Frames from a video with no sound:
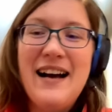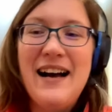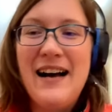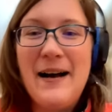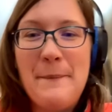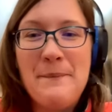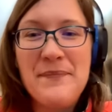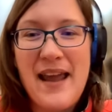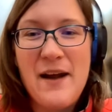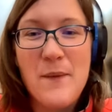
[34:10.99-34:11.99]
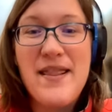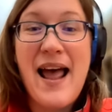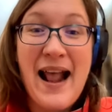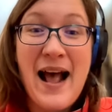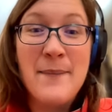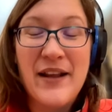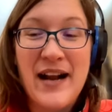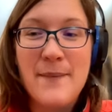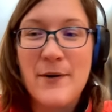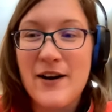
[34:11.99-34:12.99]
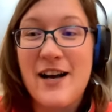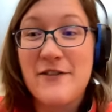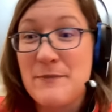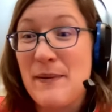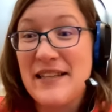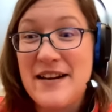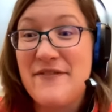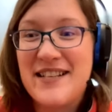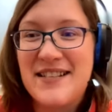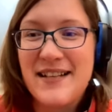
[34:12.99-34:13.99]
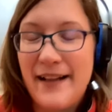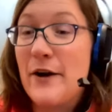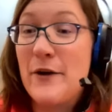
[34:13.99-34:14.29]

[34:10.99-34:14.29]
And when that happened, the Copyright Office believed us that like,